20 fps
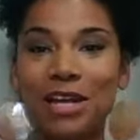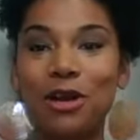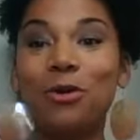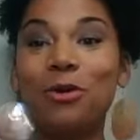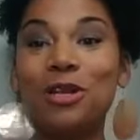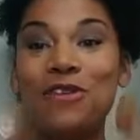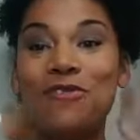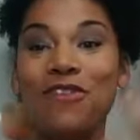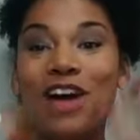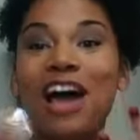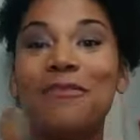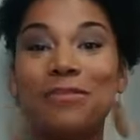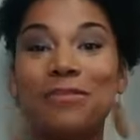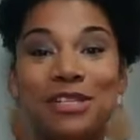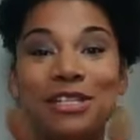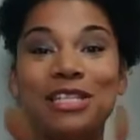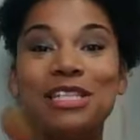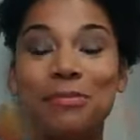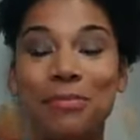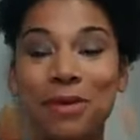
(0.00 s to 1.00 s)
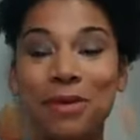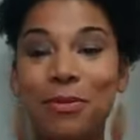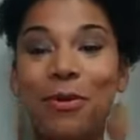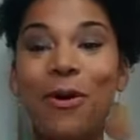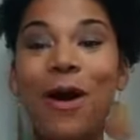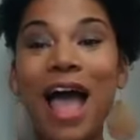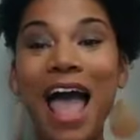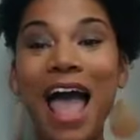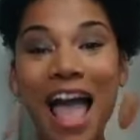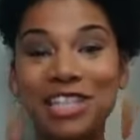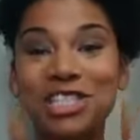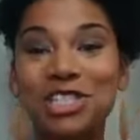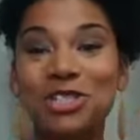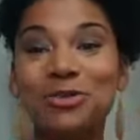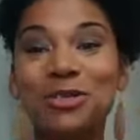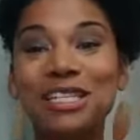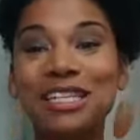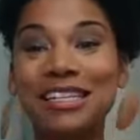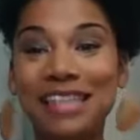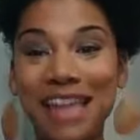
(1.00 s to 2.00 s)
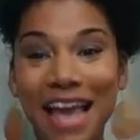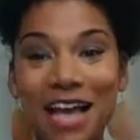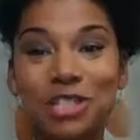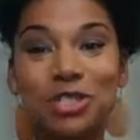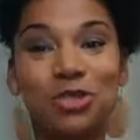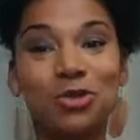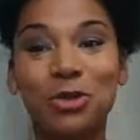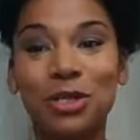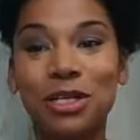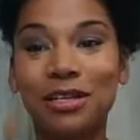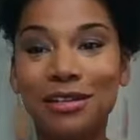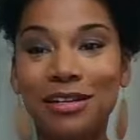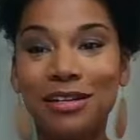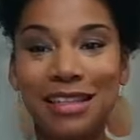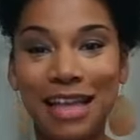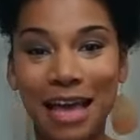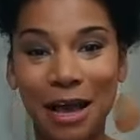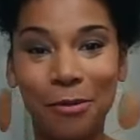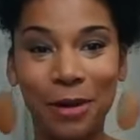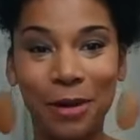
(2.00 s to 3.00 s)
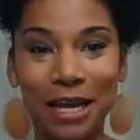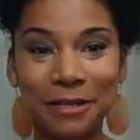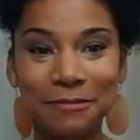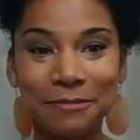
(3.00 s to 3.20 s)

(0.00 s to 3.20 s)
only 5% of the people actually naturally look that way.